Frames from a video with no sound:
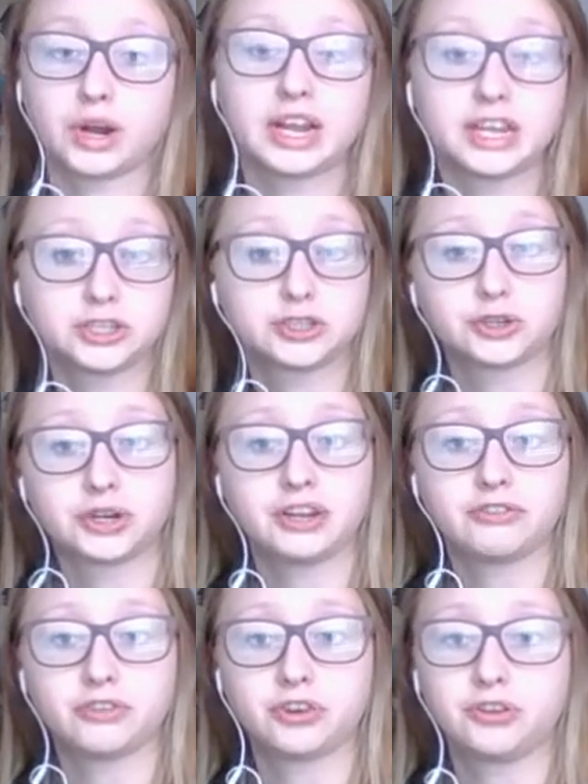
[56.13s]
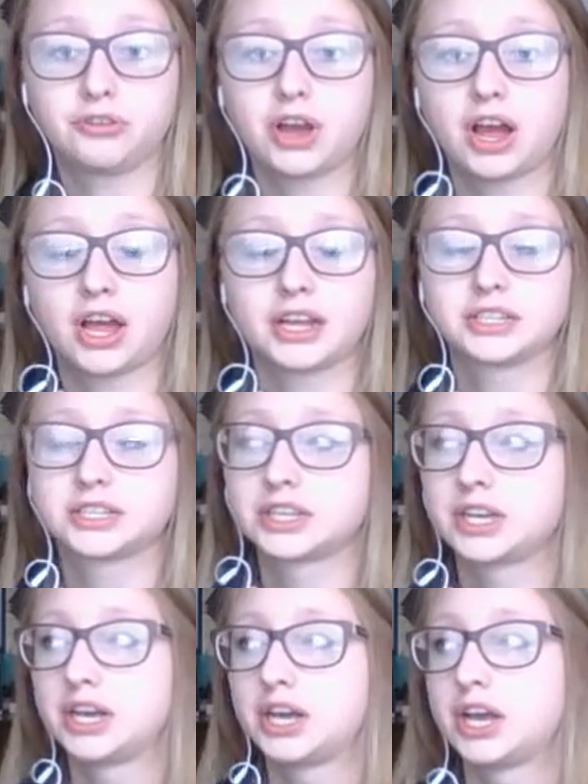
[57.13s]
history for you guys.
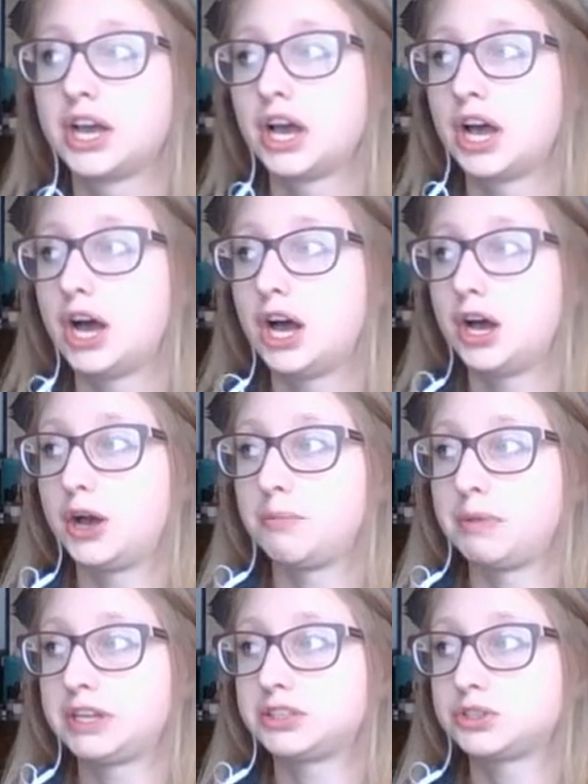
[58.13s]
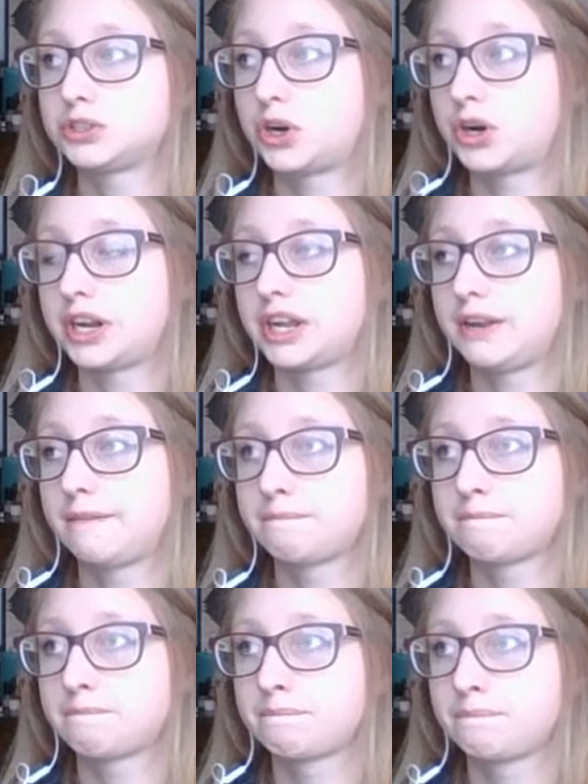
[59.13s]
It started,
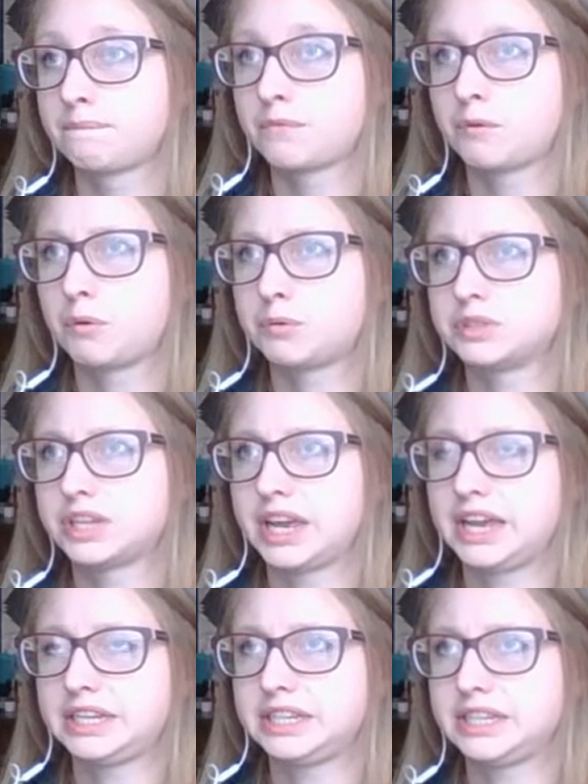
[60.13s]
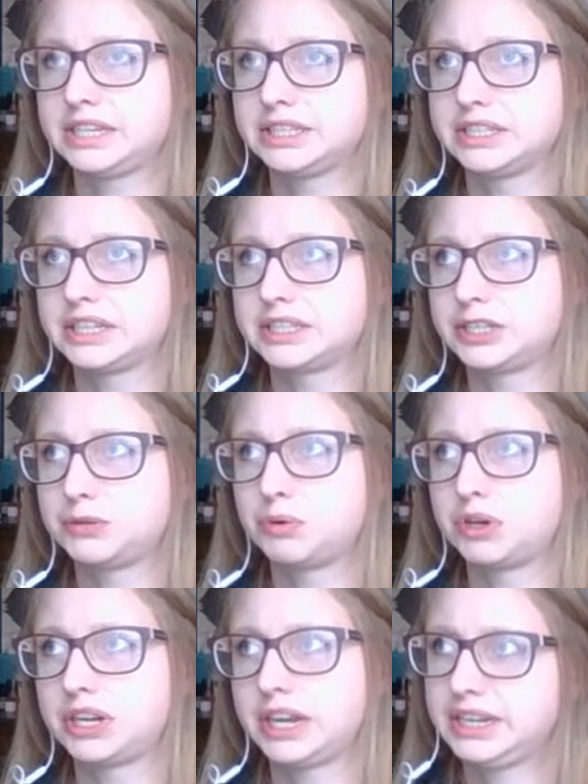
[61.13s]
what was it, 1861
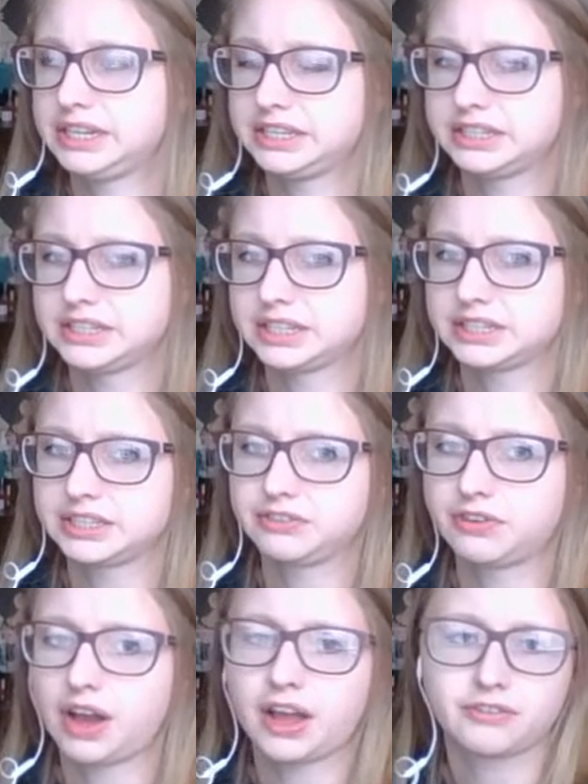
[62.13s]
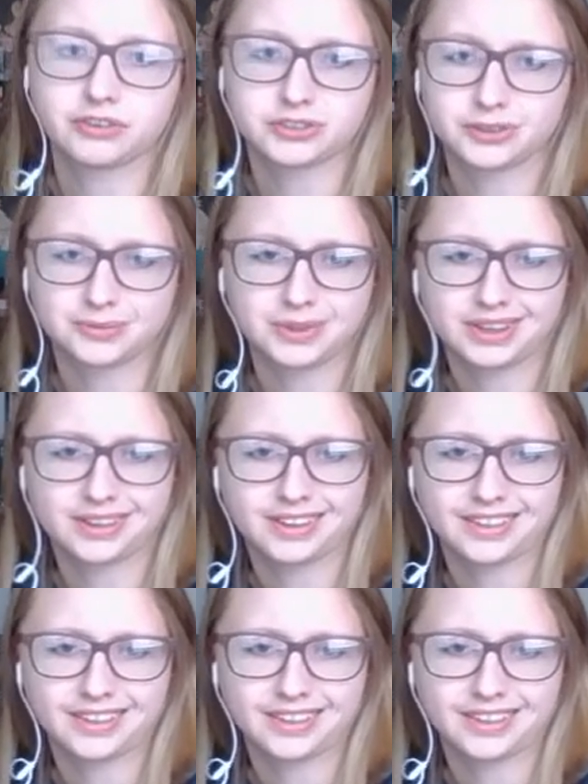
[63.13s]
to 1865 or something like